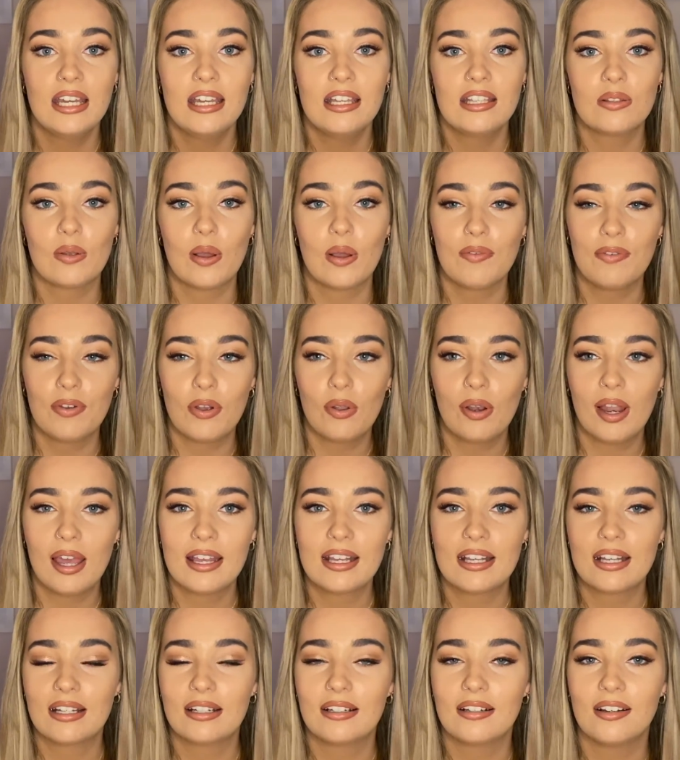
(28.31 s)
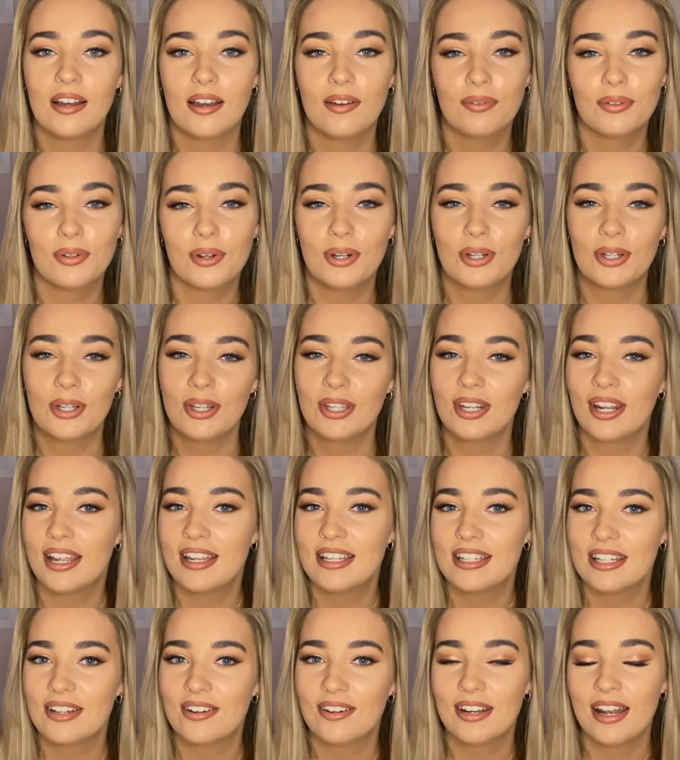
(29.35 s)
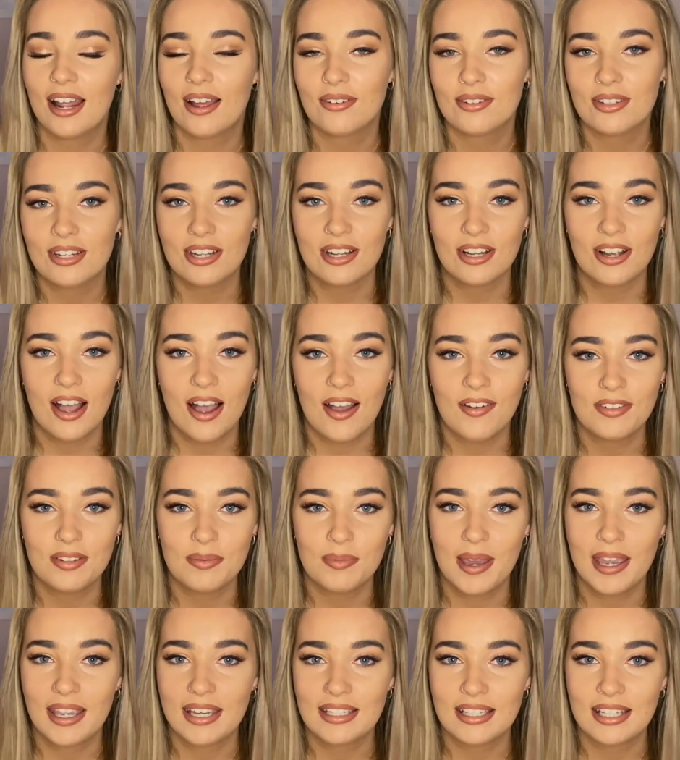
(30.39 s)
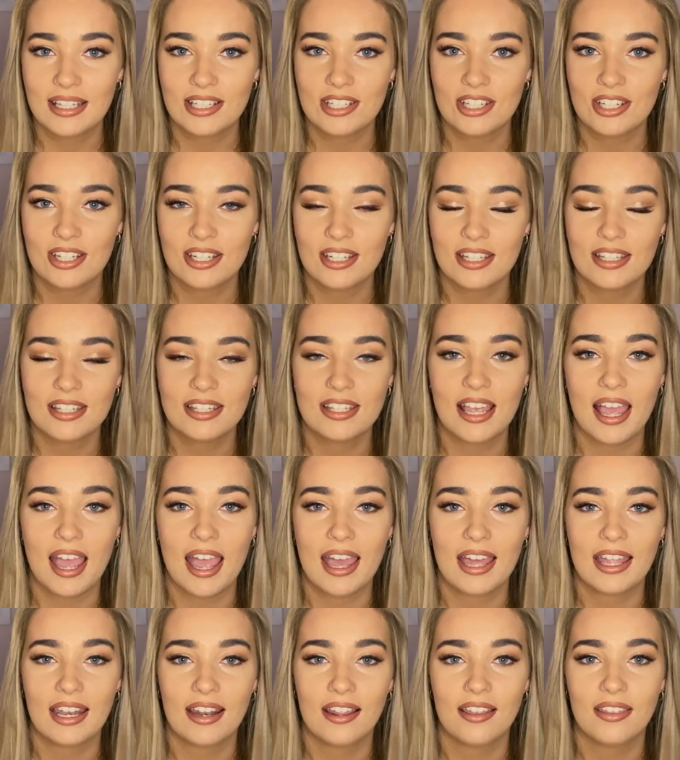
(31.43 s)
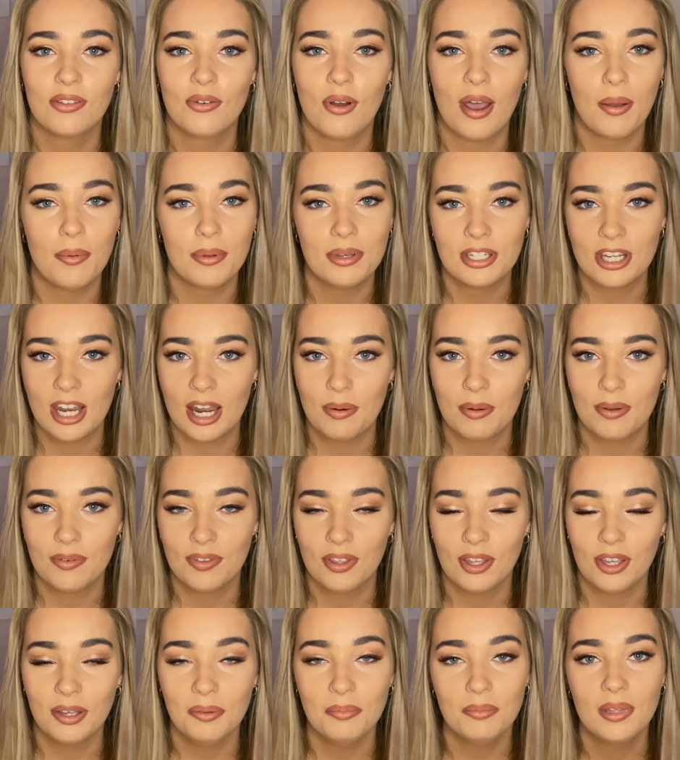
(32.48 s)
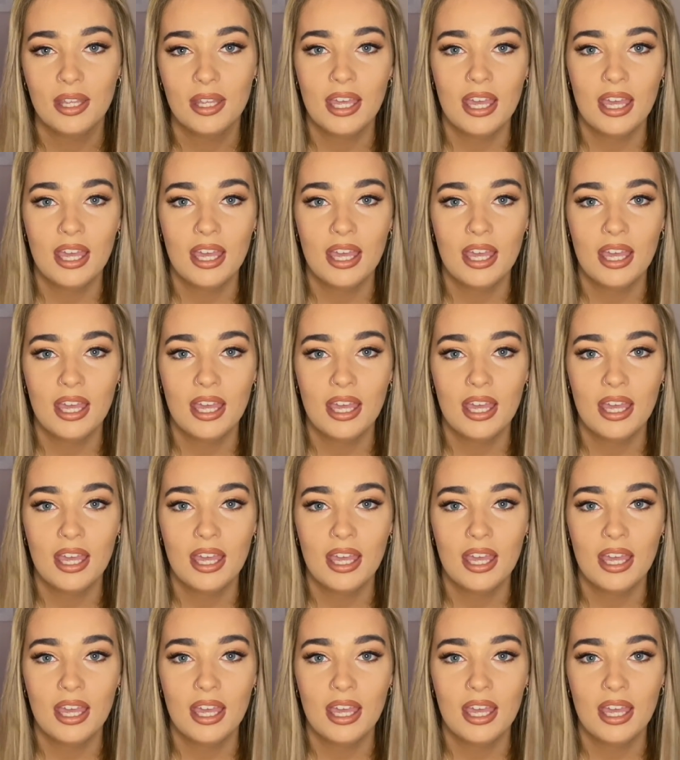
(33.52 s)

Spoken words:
So I feel like I've got a good idea on how to look after my extensions and I thought I would share it with you.